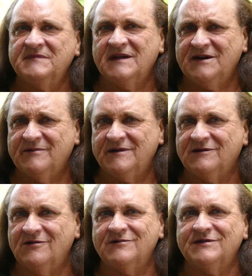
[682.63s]
anyway, the
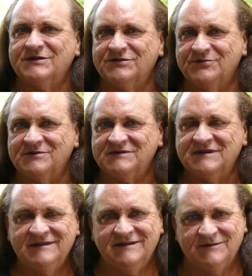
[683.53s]
long and the short is
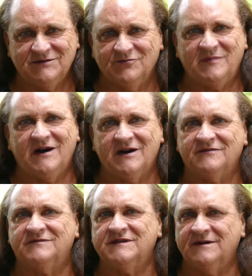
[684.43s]
it was all part
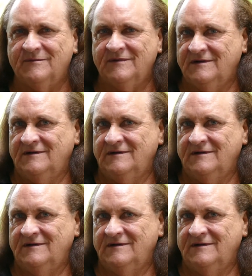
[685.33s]
of some